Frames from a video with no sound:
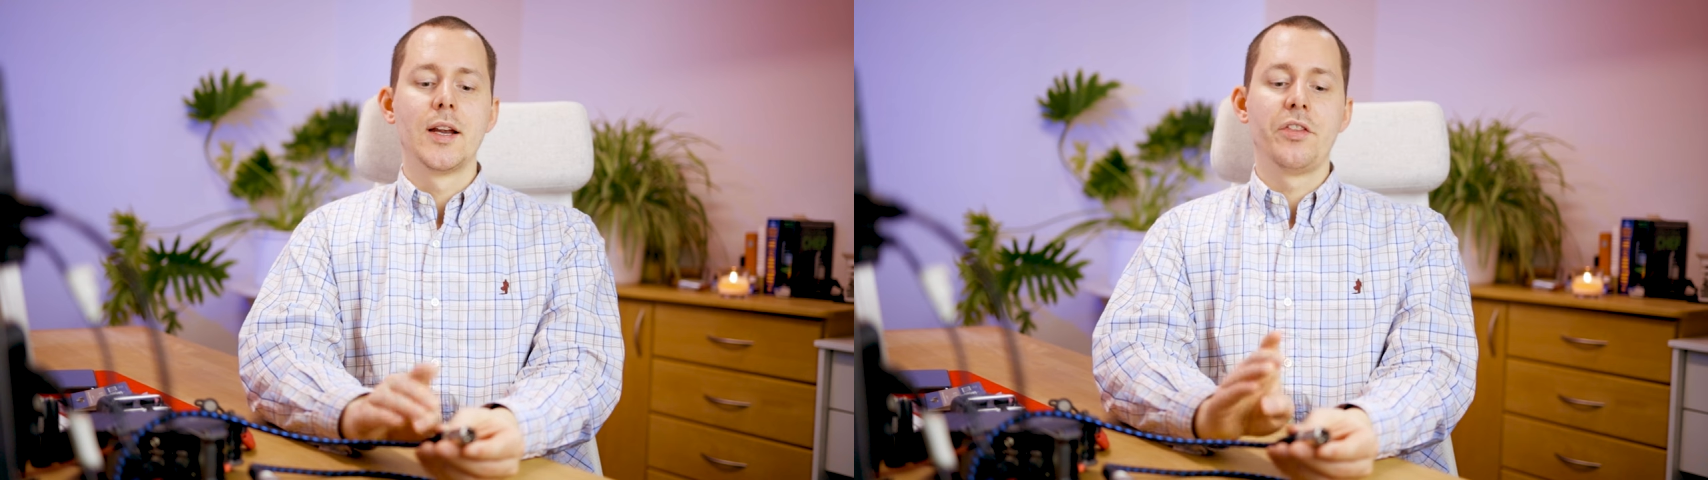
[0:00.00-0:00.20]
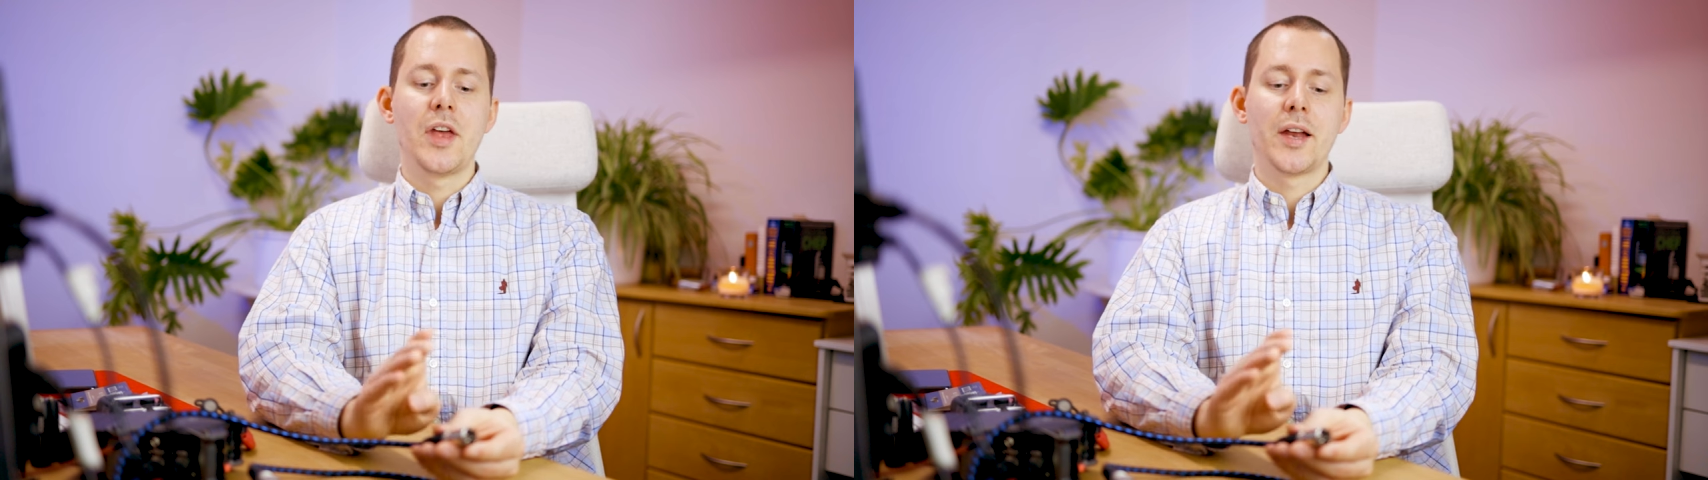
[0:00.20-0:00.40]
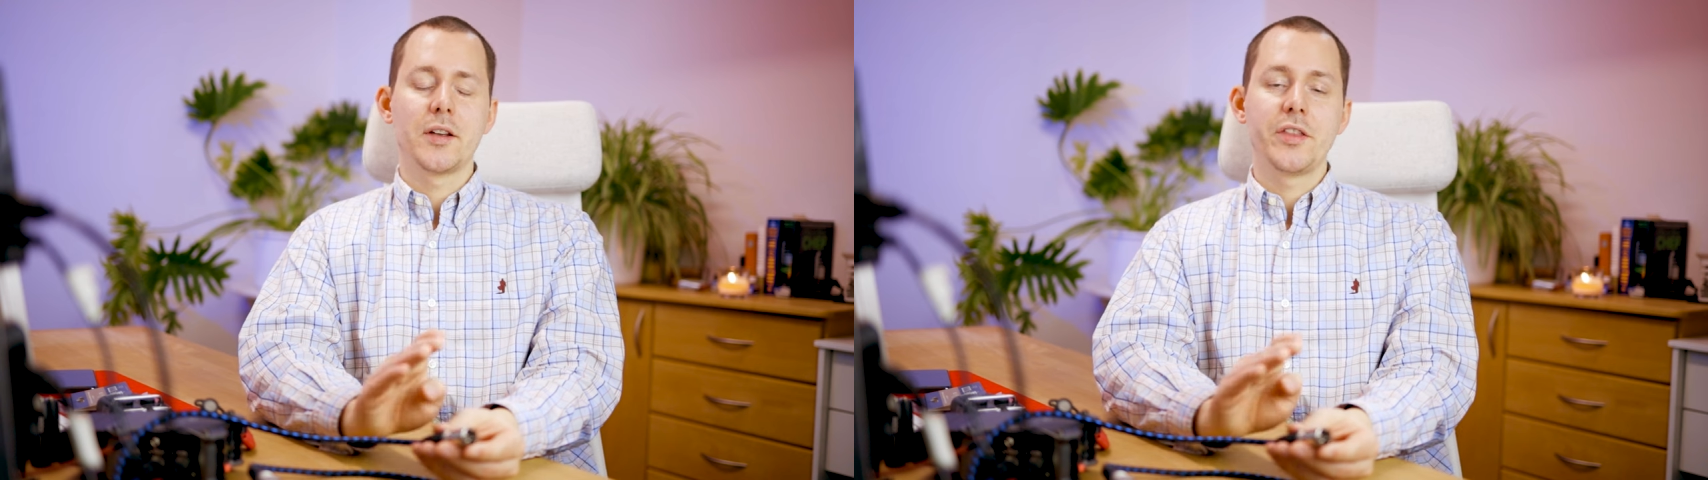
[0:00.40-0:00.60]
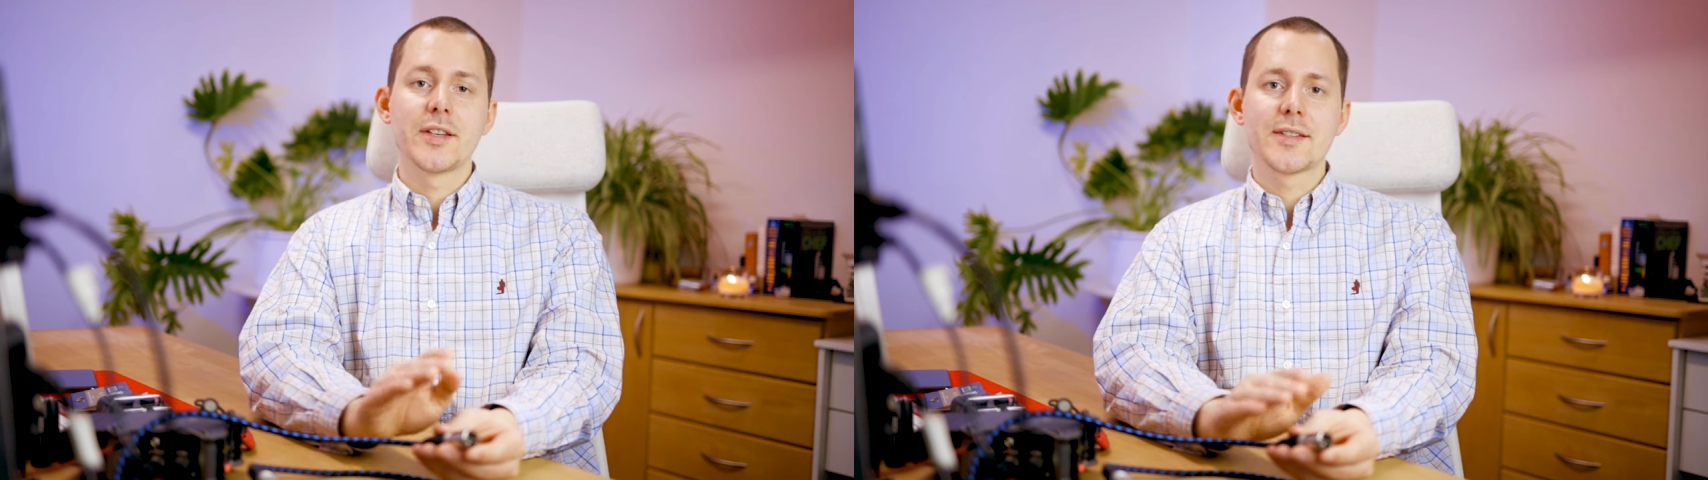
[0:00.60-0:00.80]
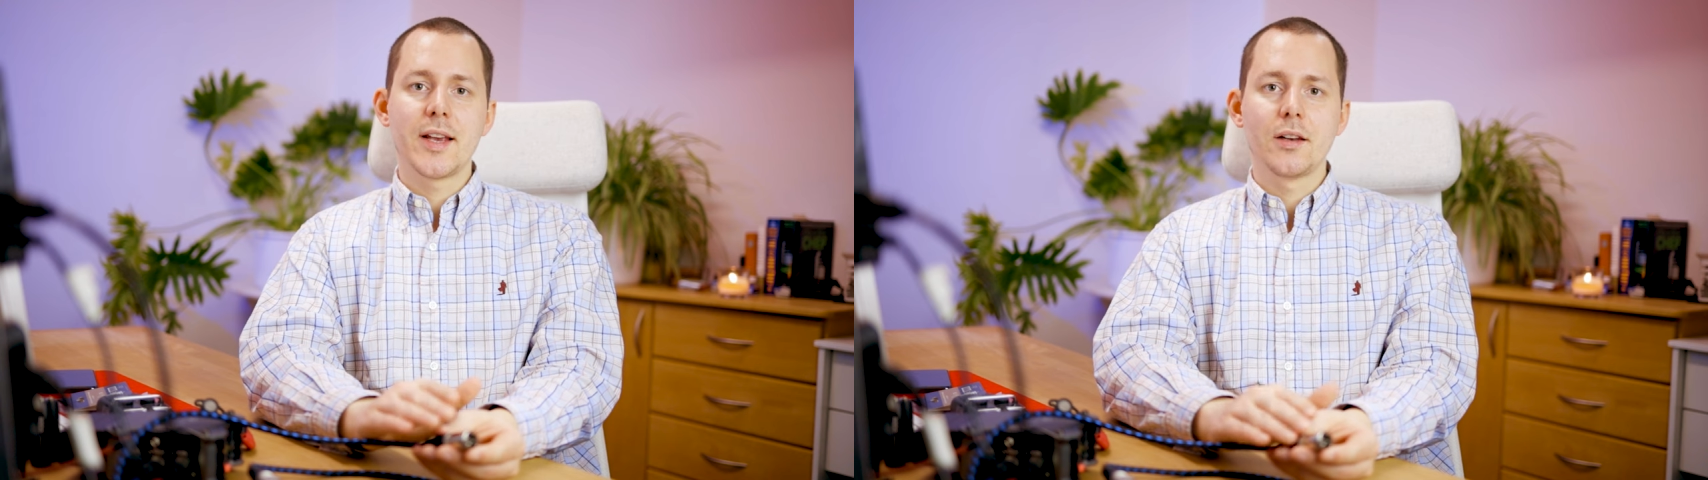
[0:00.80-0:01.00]
that the
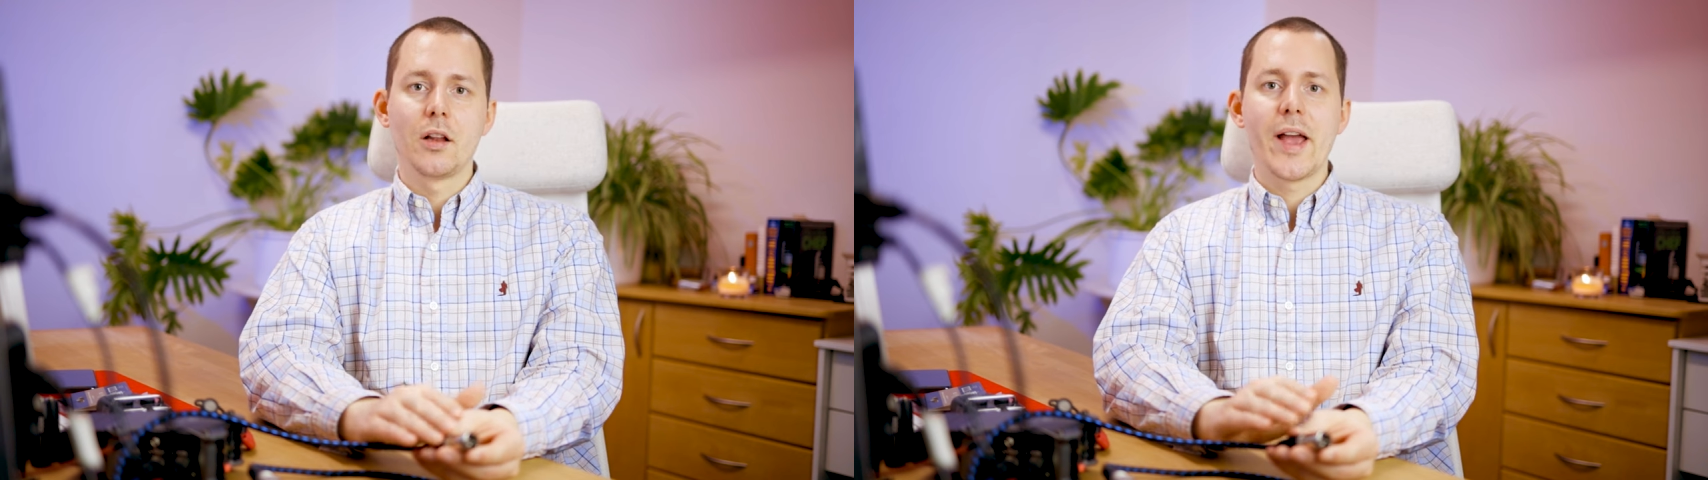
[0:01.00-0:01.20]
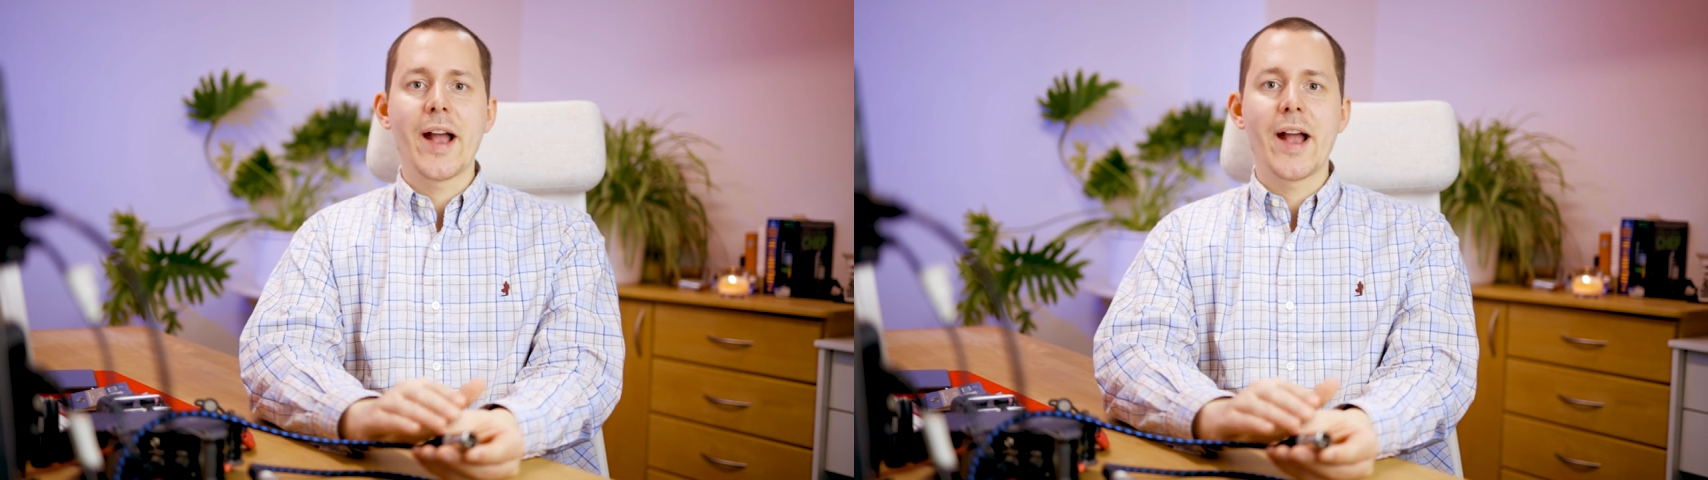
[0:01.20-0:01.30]
signal